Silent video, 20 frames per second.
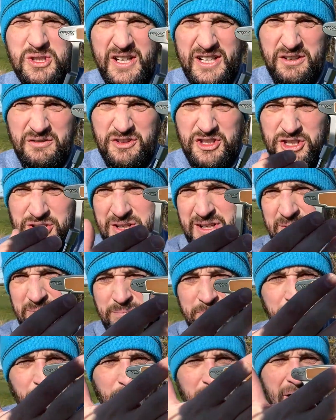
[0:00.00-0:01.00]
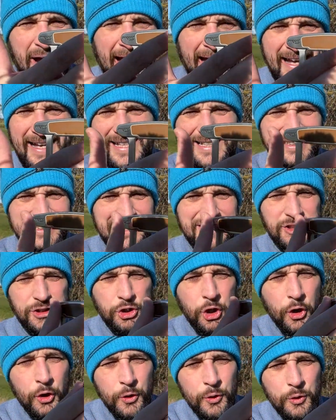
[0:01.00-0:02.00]
like you've just put your hands in
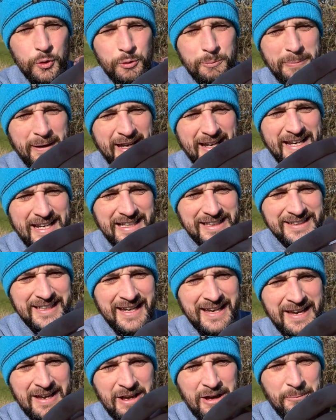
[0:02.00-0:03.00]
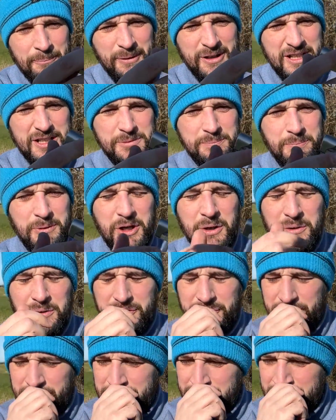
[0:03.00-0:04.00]
2 peas. But it's
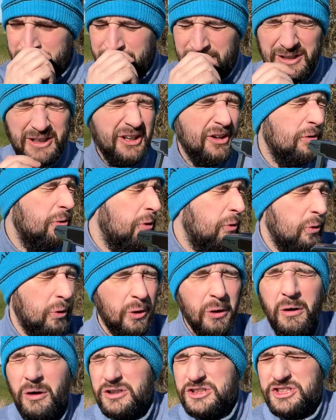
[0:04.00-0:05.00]
beautiful. Oh,